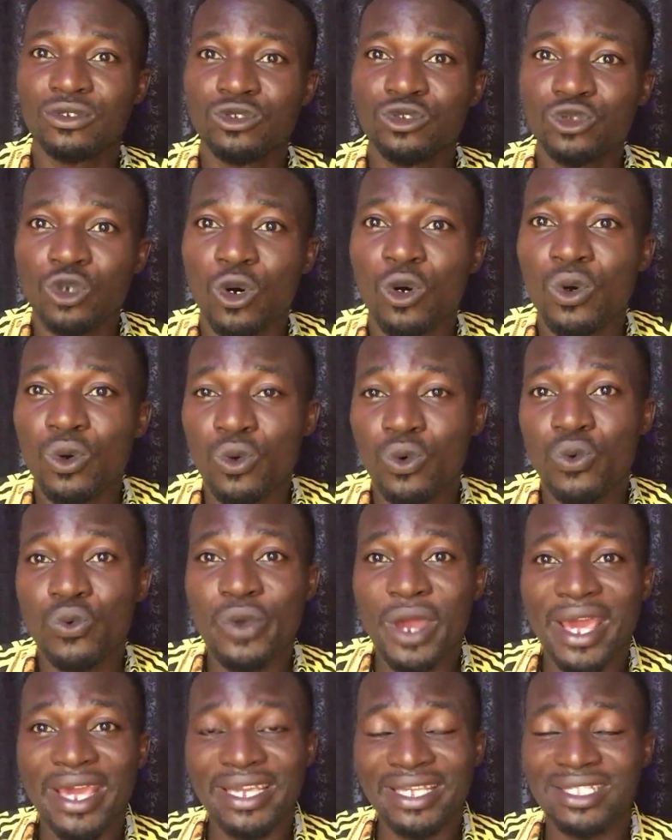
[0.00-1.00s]
know
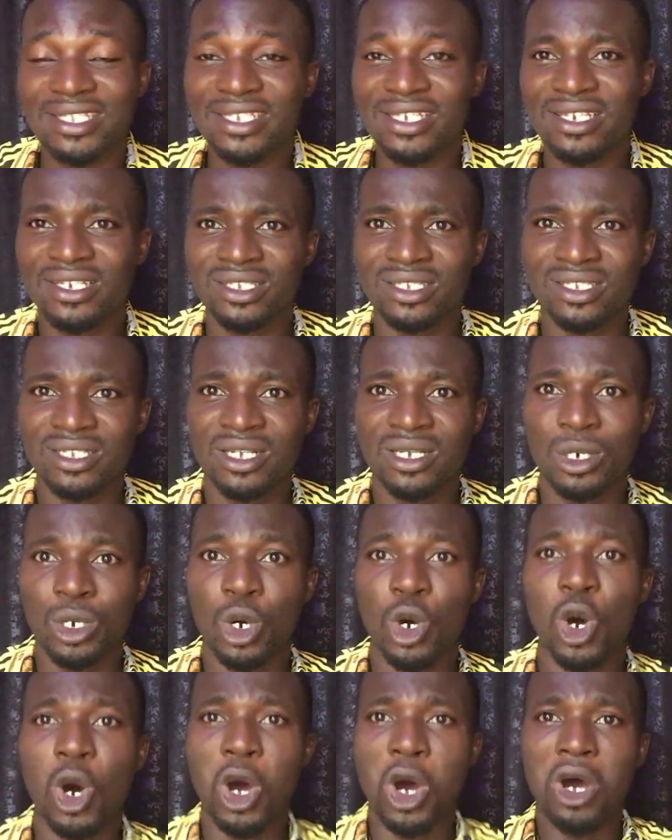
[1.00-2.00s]
where it is.
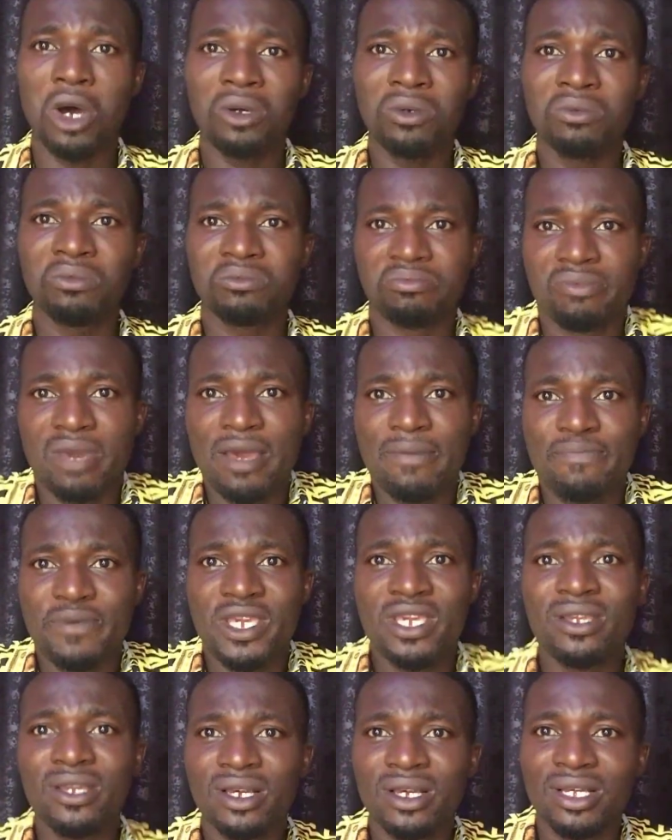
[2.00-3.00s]
Or maybe
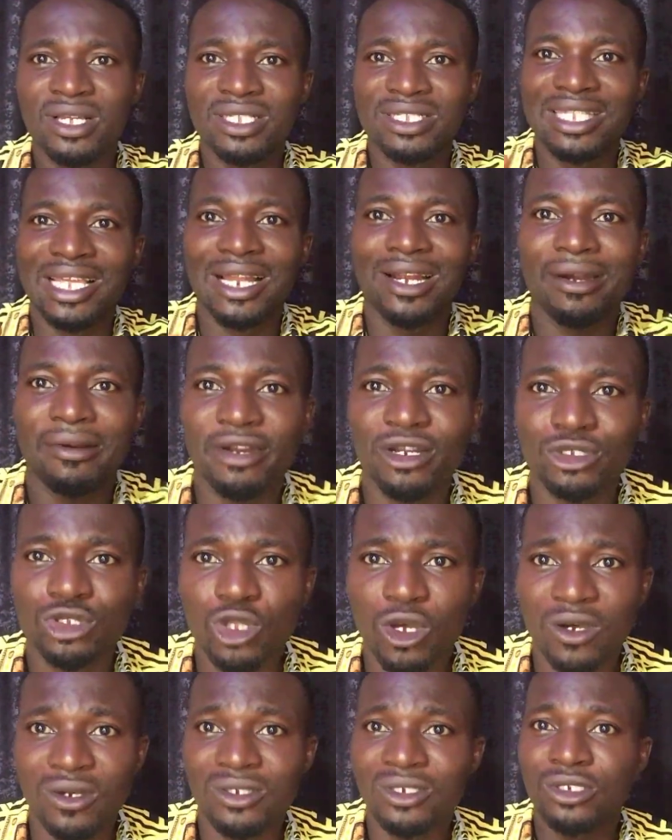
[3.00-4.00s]
the
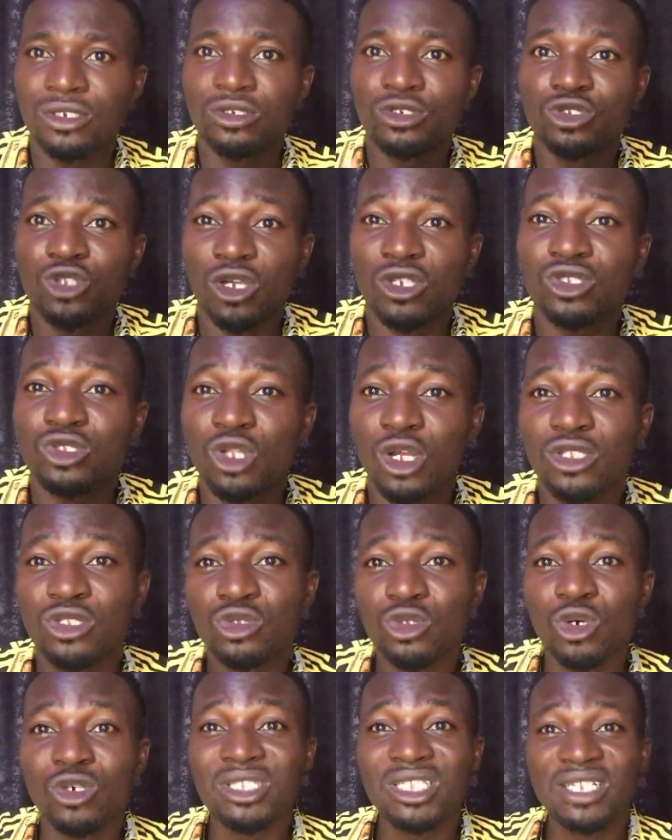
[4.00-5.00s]
realtor does not
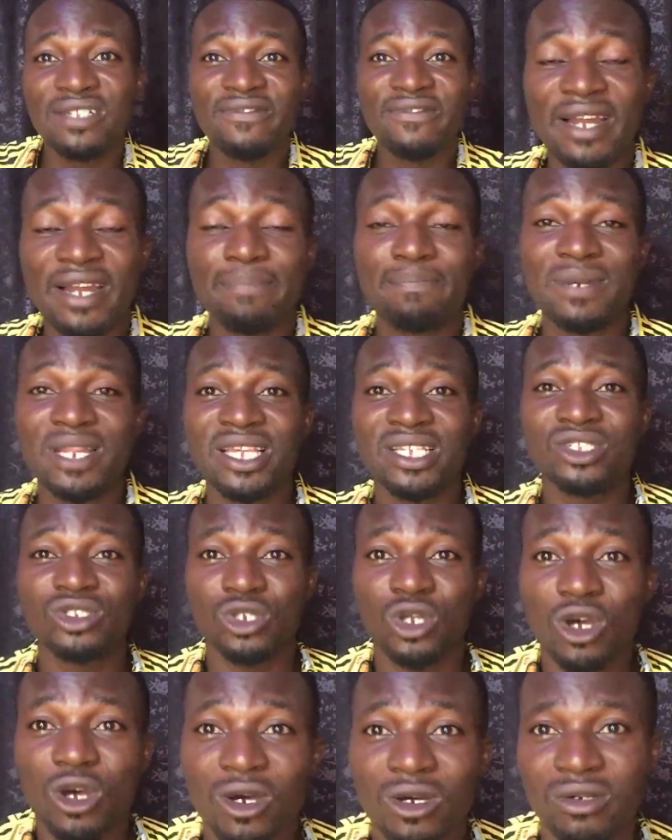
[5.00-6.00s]
know this place
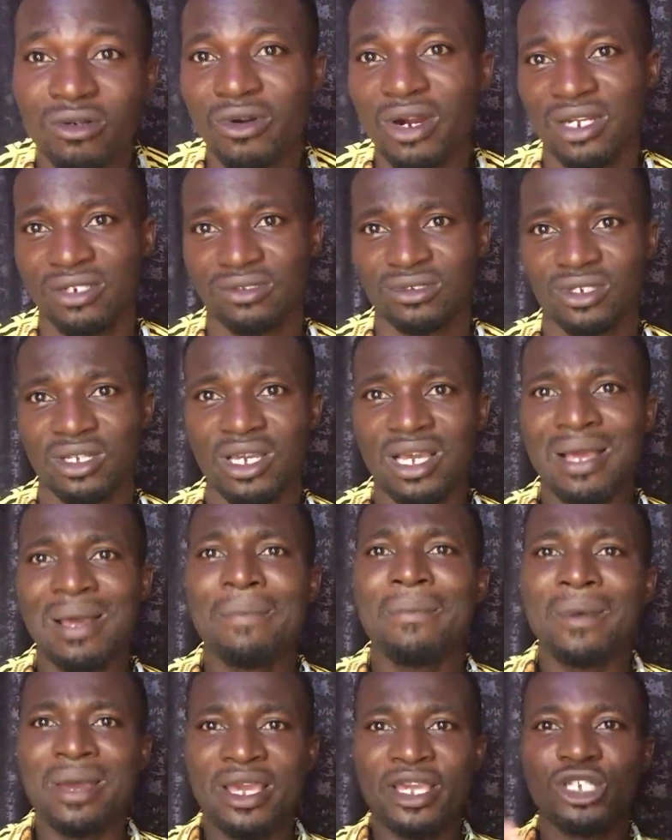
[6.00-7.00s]
on ground.
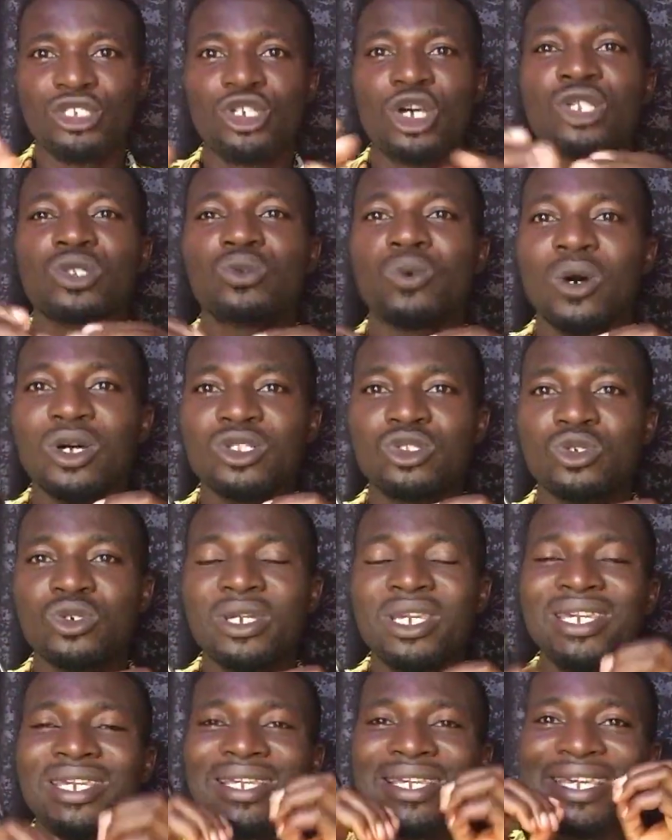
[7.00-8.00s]
He just wants to,
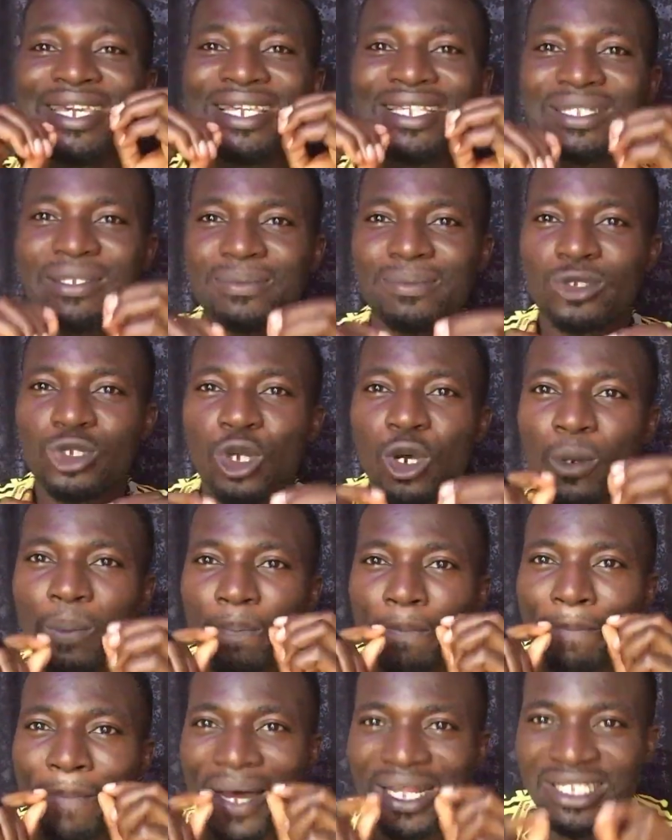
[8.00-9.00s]
he is so
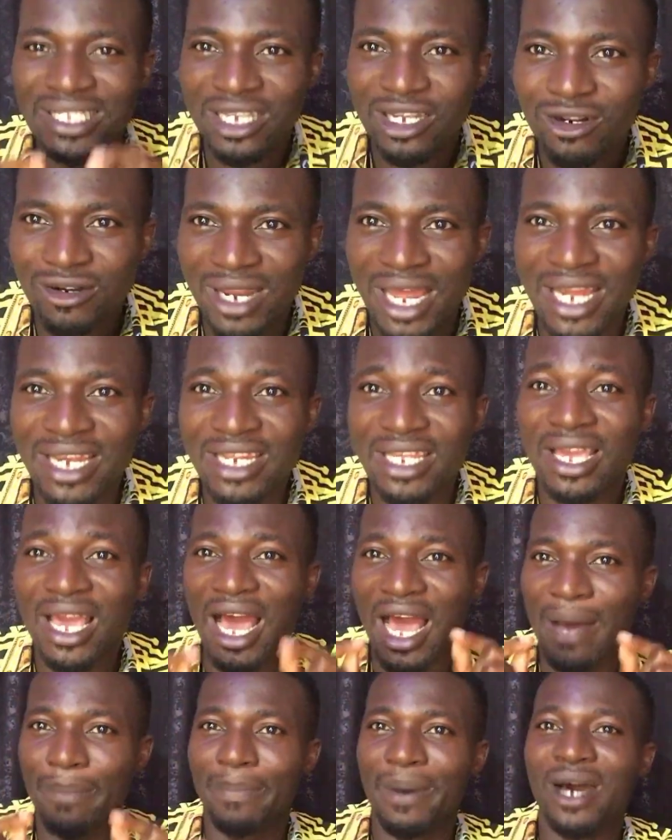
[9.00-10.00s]
particularly
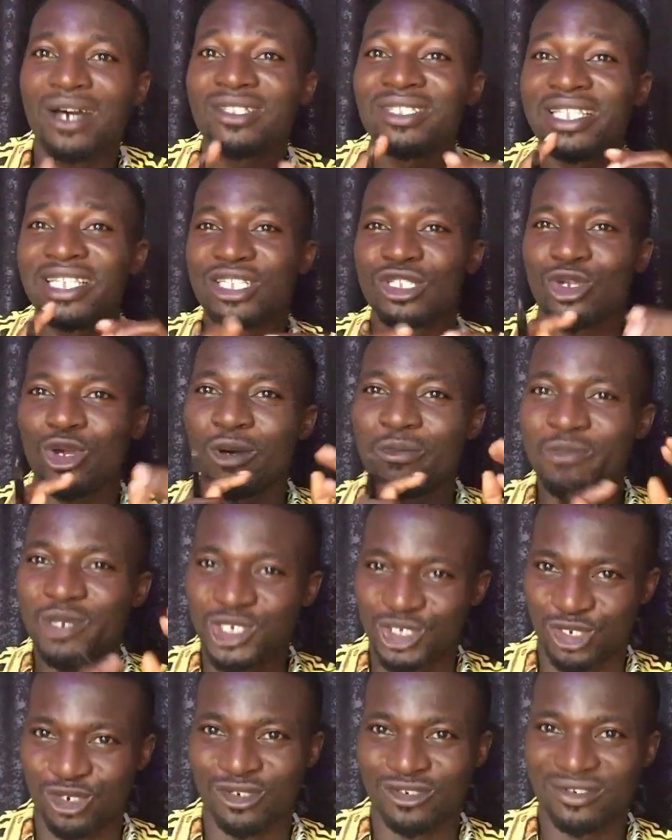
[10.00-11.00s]
about his
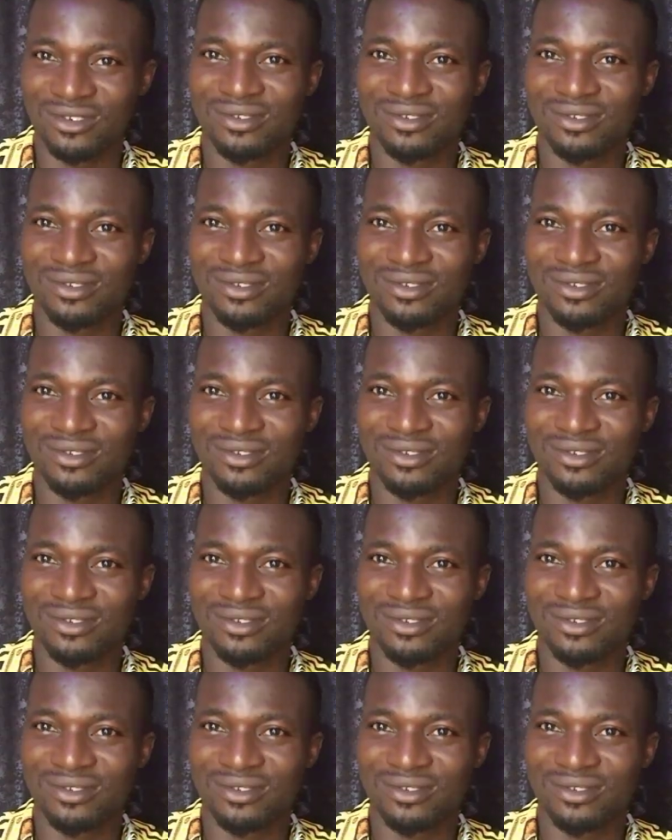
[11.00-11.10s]
commission.